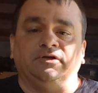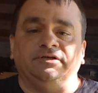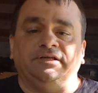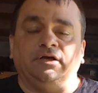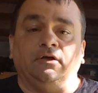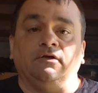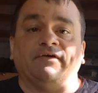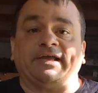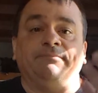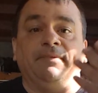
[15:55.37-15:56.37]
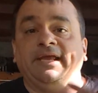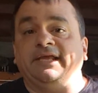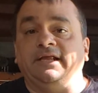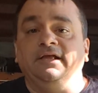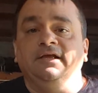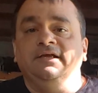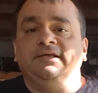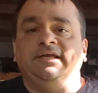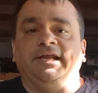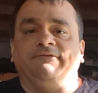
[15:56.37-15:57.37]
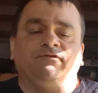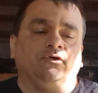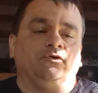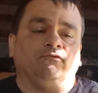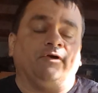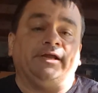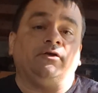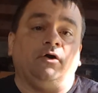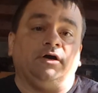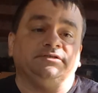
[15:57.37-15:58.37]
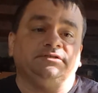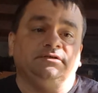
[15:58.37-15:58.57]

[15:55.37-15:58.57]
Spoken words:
deal, if I can make it, get it for the right cost,